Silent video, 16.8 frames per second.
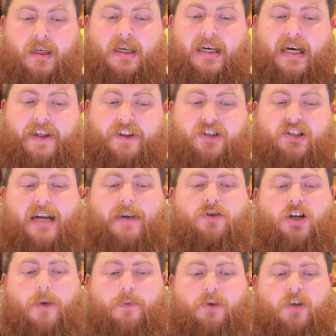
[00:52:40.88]
At the same
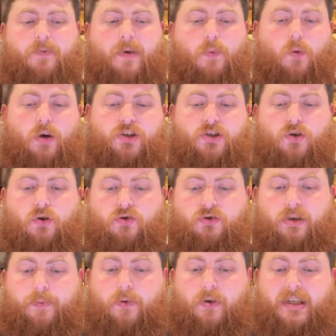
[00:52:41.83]
time, you can spend 1
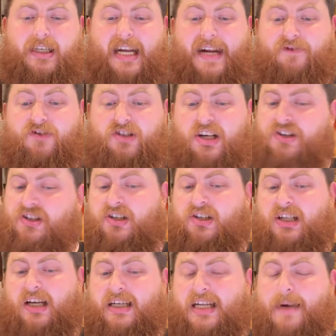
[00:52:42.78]
sorcery point to gain resistance
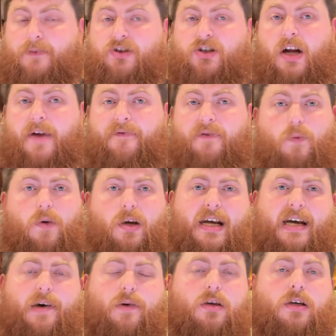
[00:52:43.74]
to that damage type for 1
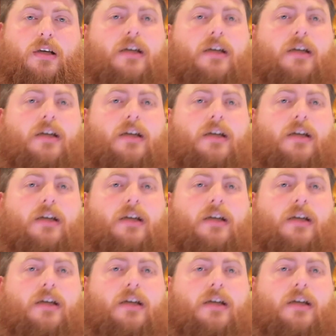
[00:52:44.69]
hour.